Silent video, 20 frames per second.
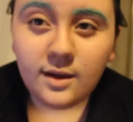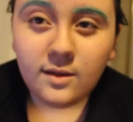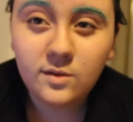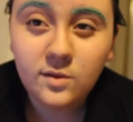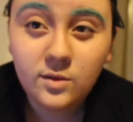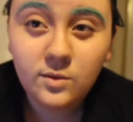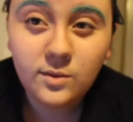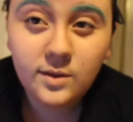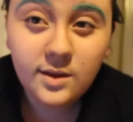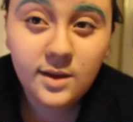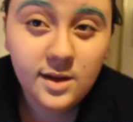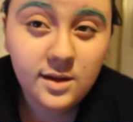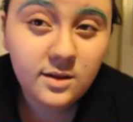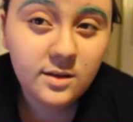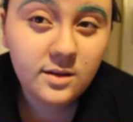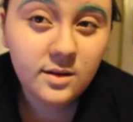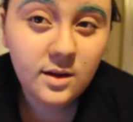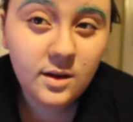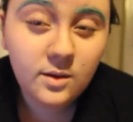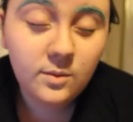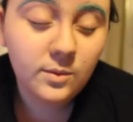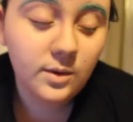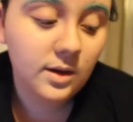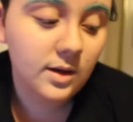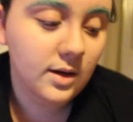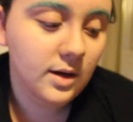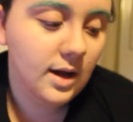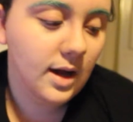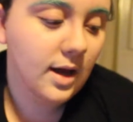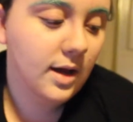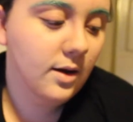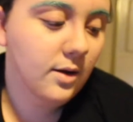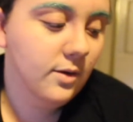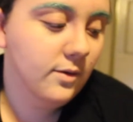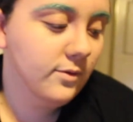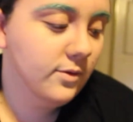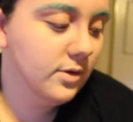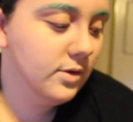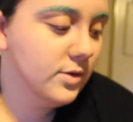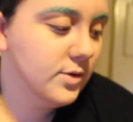So when that's done, we can head
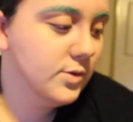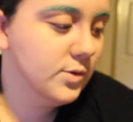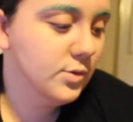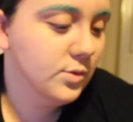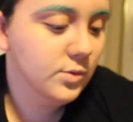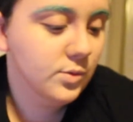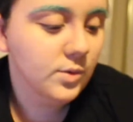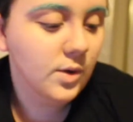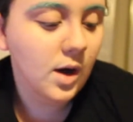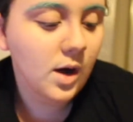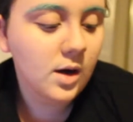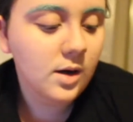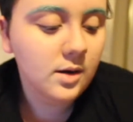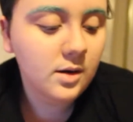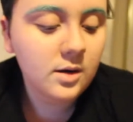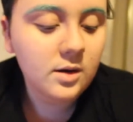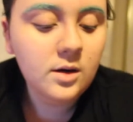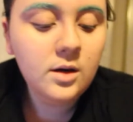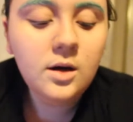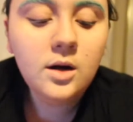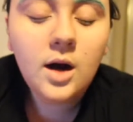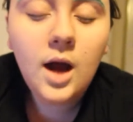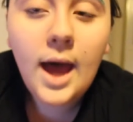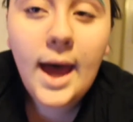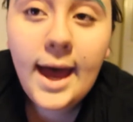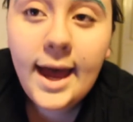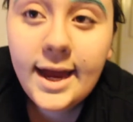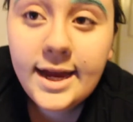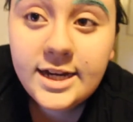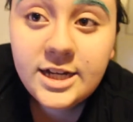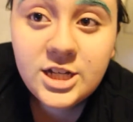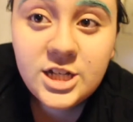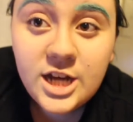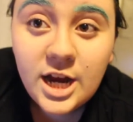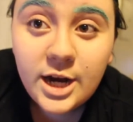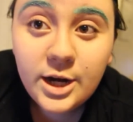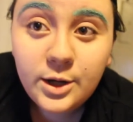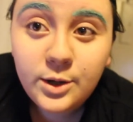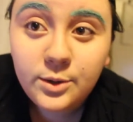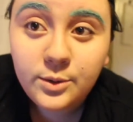over to our
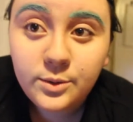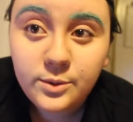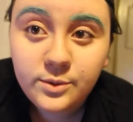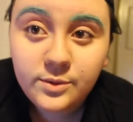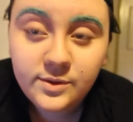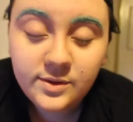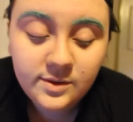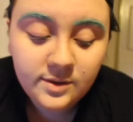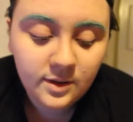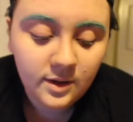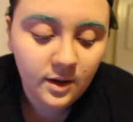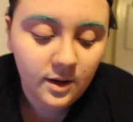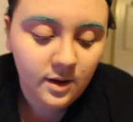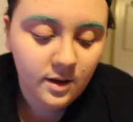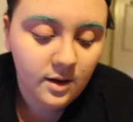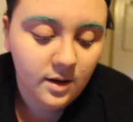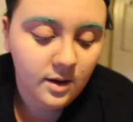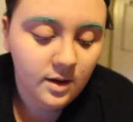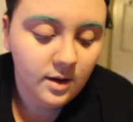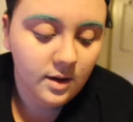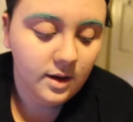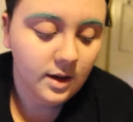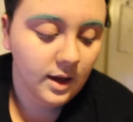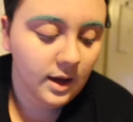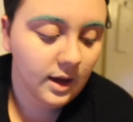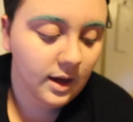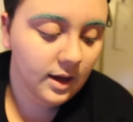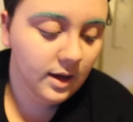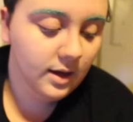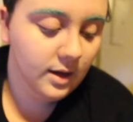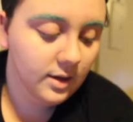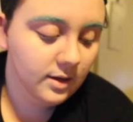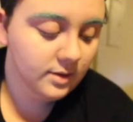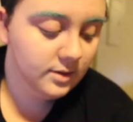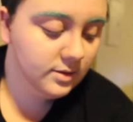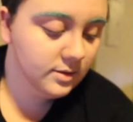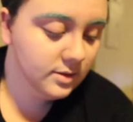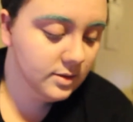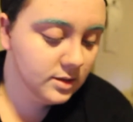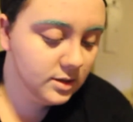eyeshadows.
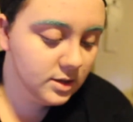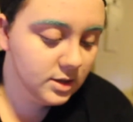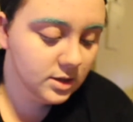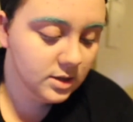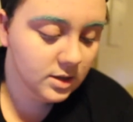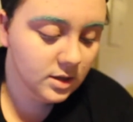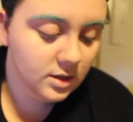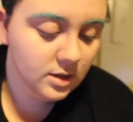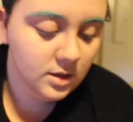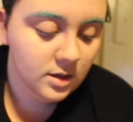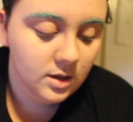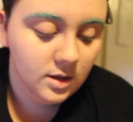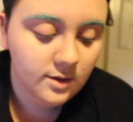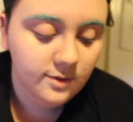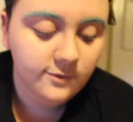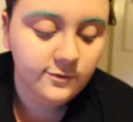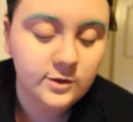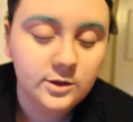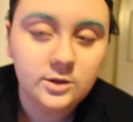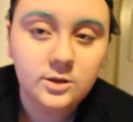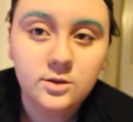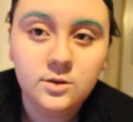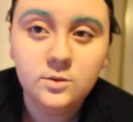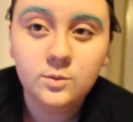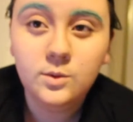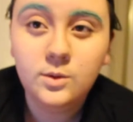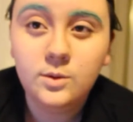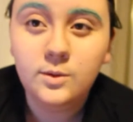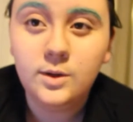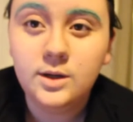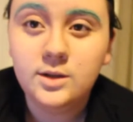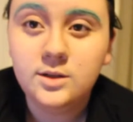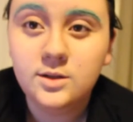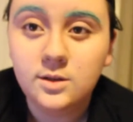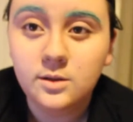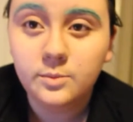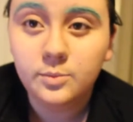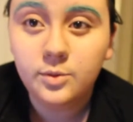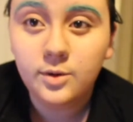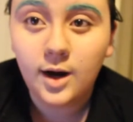And first we'll want
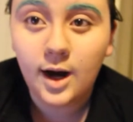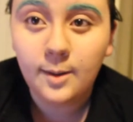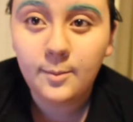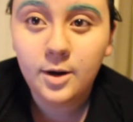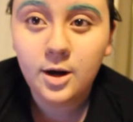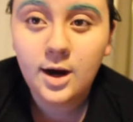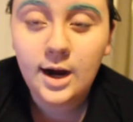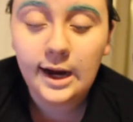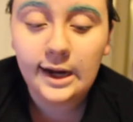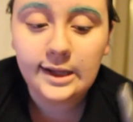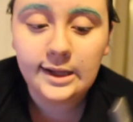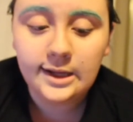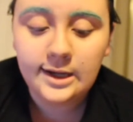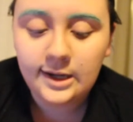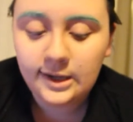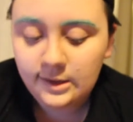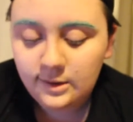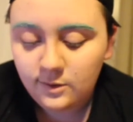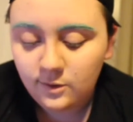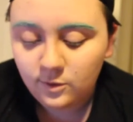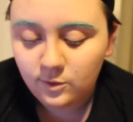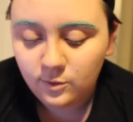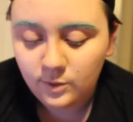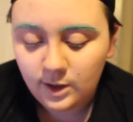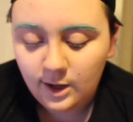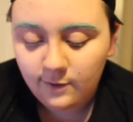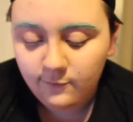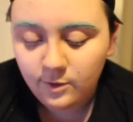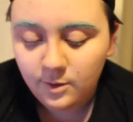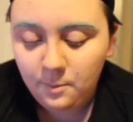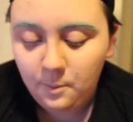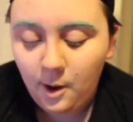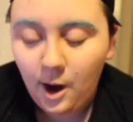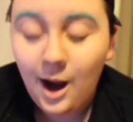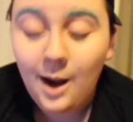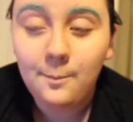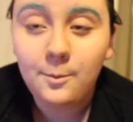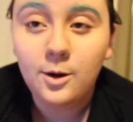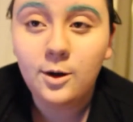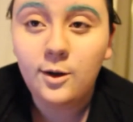to prime our eyelids. Use whatever
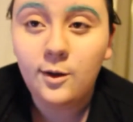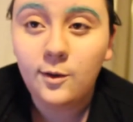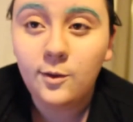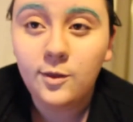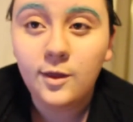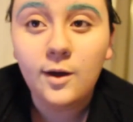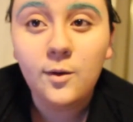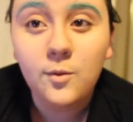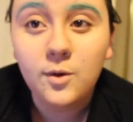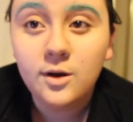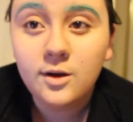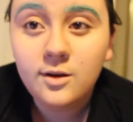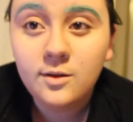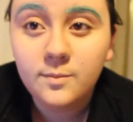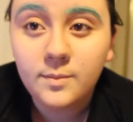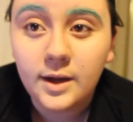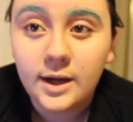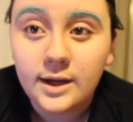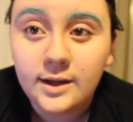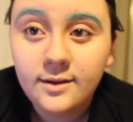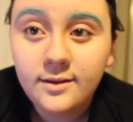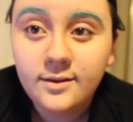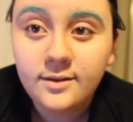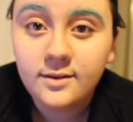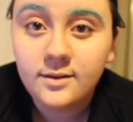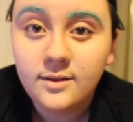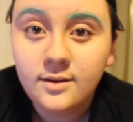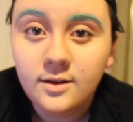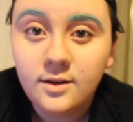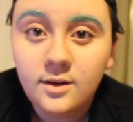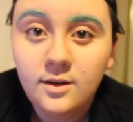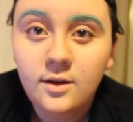primer you think works best,